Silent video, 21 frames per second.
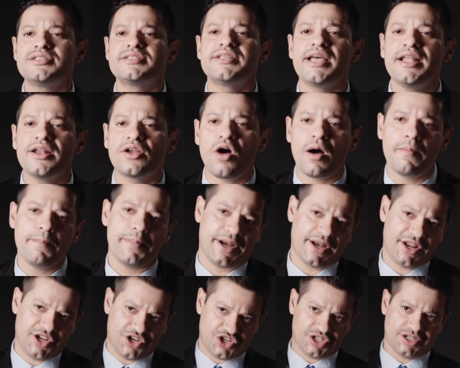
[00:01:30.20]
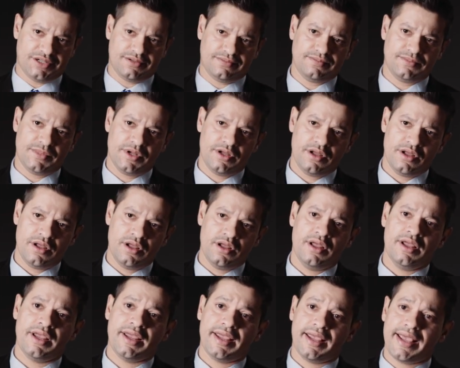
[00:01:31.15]
Cell competition
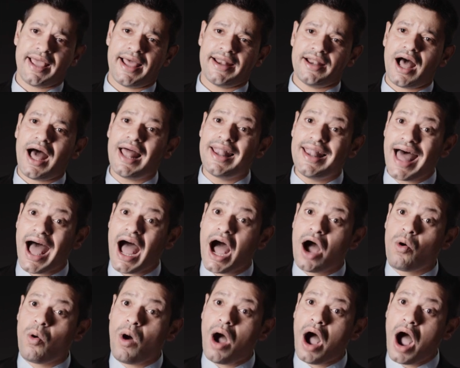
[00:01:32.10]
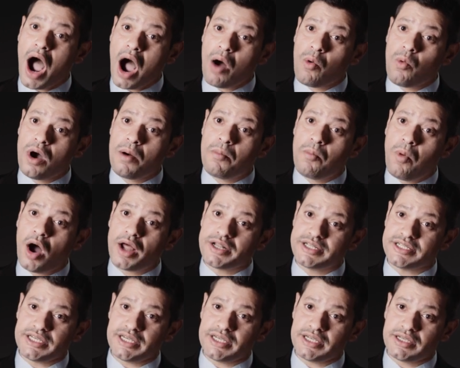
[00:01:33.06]
can allow our
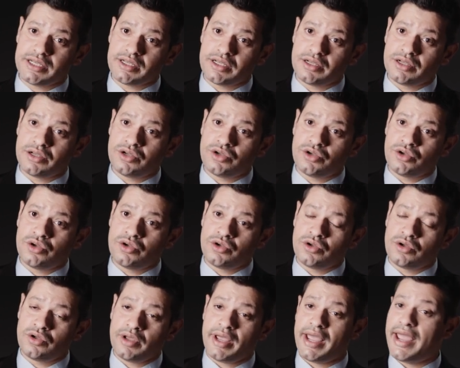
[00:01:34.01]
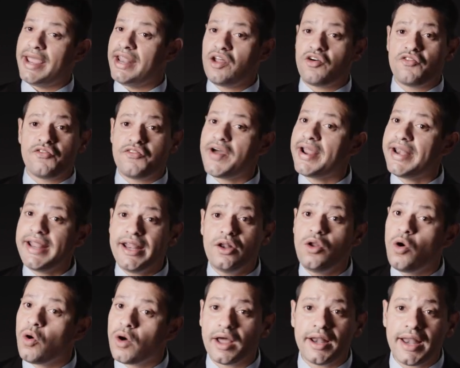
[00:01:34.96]
body in a very
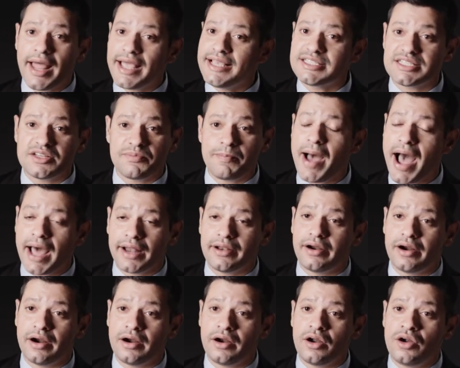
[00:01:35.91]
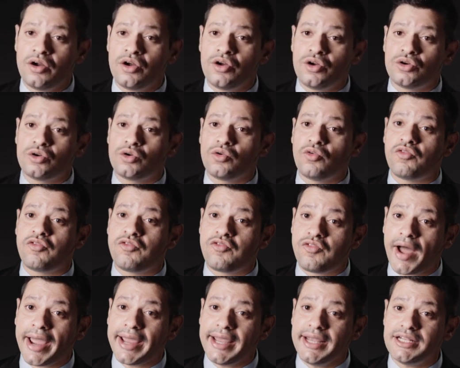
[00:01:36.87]
localized manner to
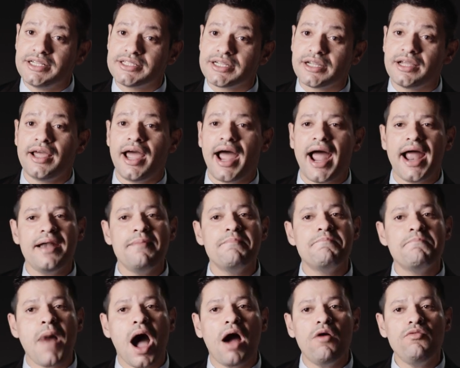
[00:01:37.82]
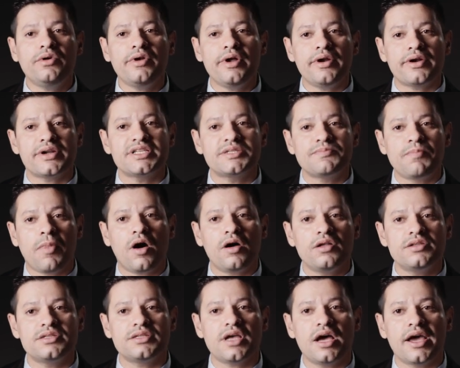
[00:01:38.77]
fight and mount a
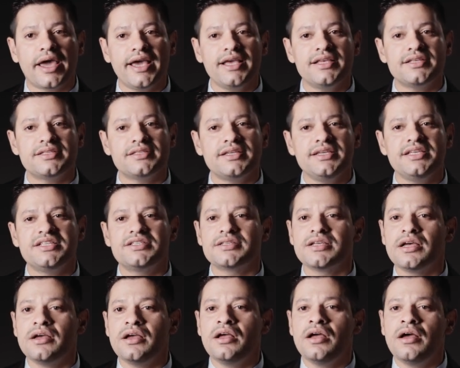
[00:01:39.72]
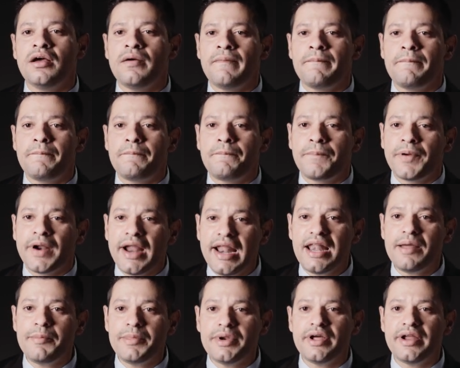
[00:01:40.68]
response against these
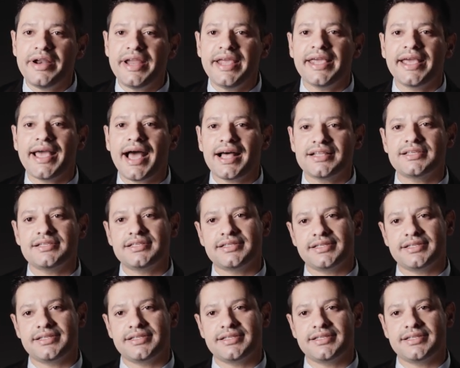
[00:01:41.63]
preliminary cancer